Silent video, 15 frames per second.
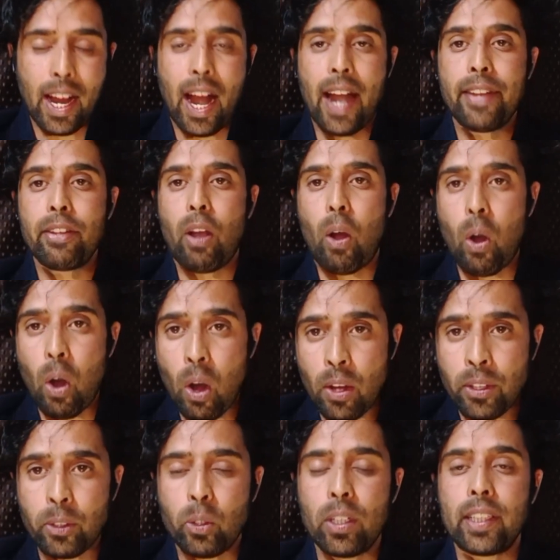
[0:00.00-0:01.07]
and the
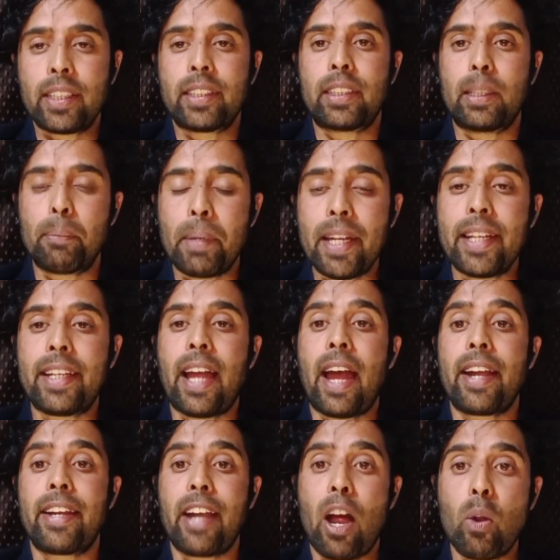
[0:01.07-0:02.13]
ongoing debate
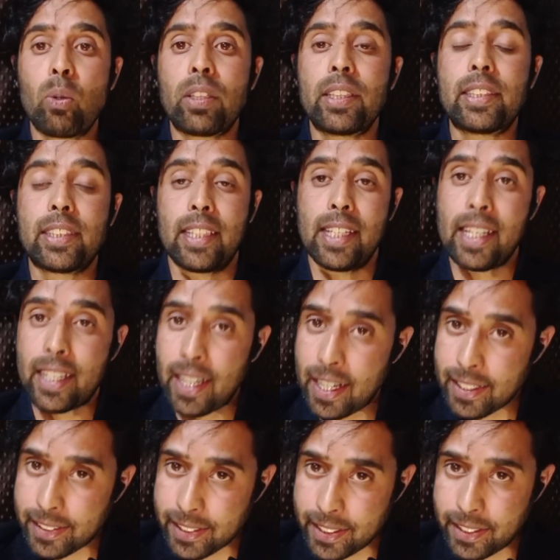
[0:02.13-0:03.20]
around its
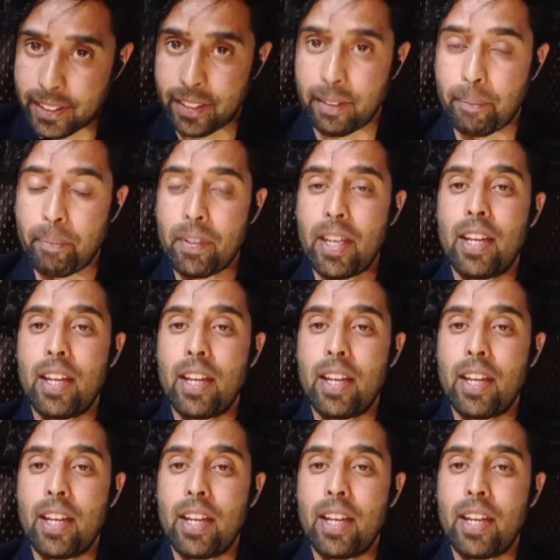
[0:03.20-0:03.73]
legalization.